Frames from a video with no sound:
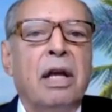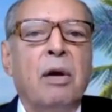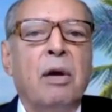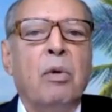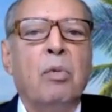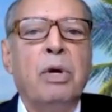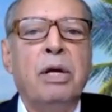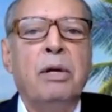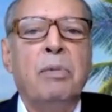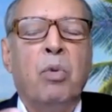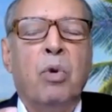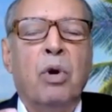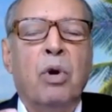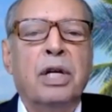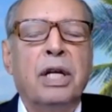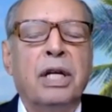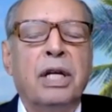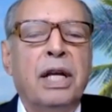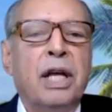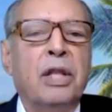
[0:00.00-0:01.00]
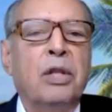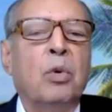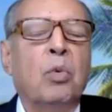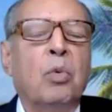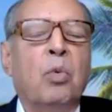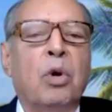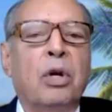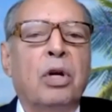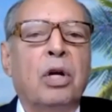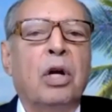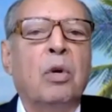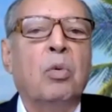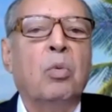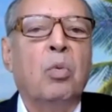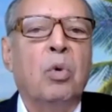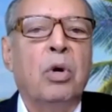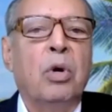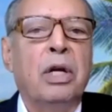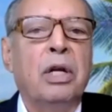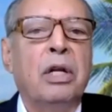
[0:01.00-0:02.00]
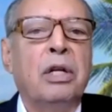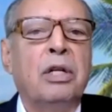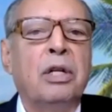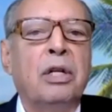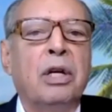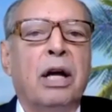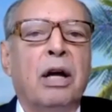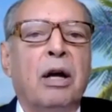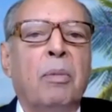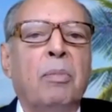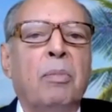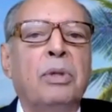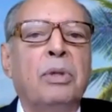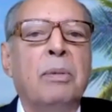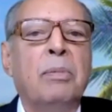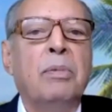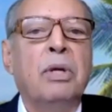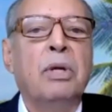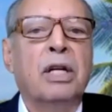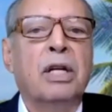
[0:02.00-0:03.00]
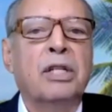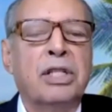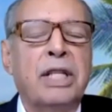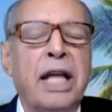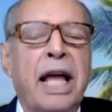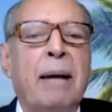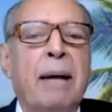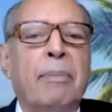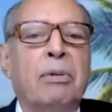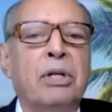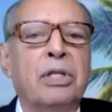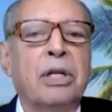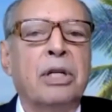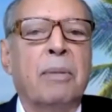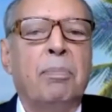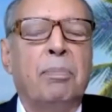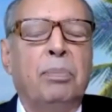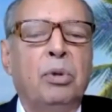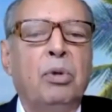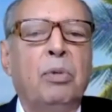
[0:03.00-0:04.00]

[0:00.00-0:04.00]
and we work together one on one to help them establish a